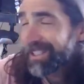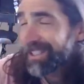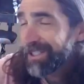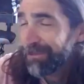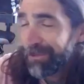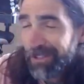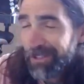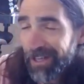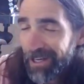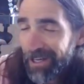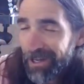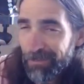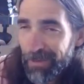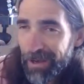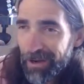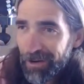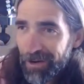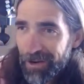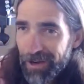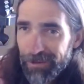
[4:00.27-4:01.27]
that we're talking
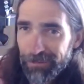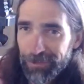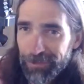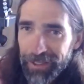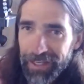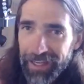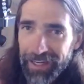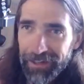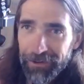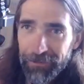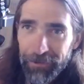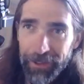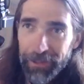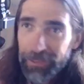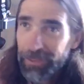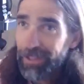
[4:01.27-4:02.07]
about are complicated, right?